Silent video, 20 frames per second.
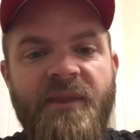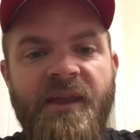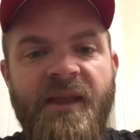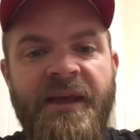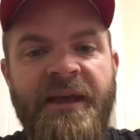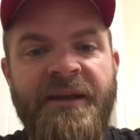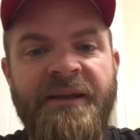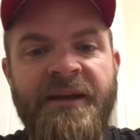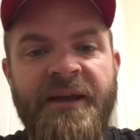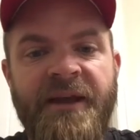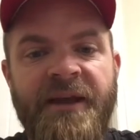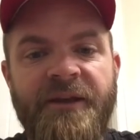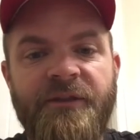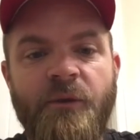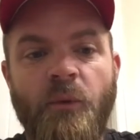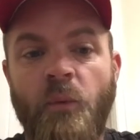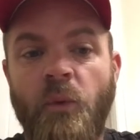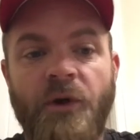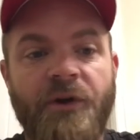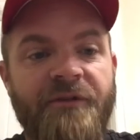in uh,
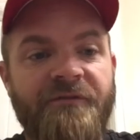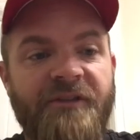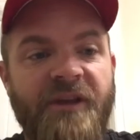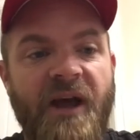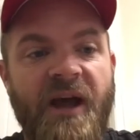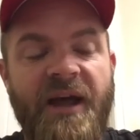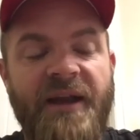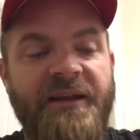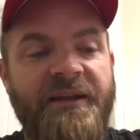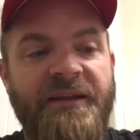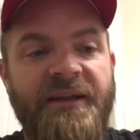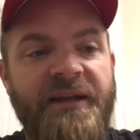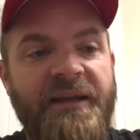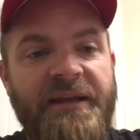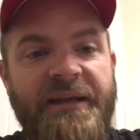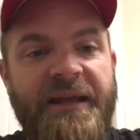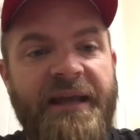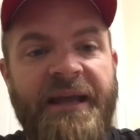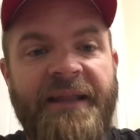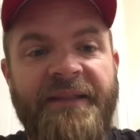the Word of God, and
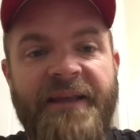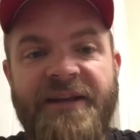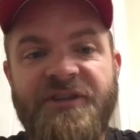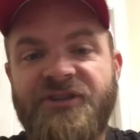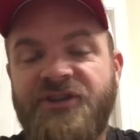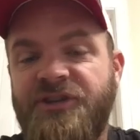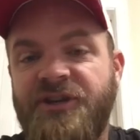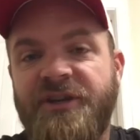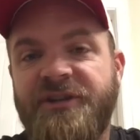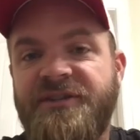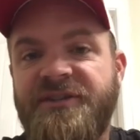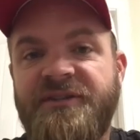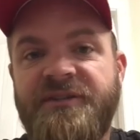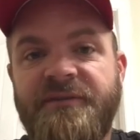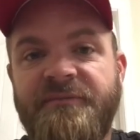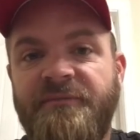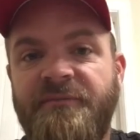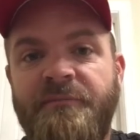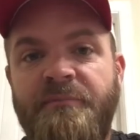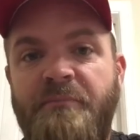and that's just